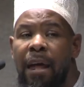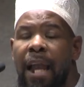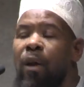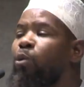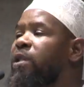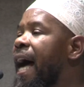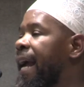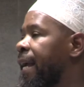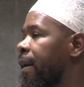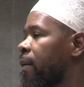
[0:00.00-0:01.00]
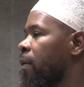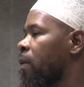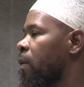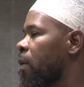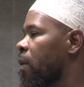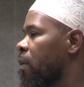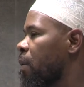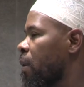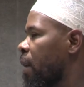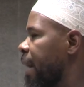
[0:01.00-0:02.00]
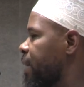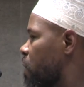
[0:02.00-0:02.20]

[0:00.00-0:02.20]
Al-Awza'i, he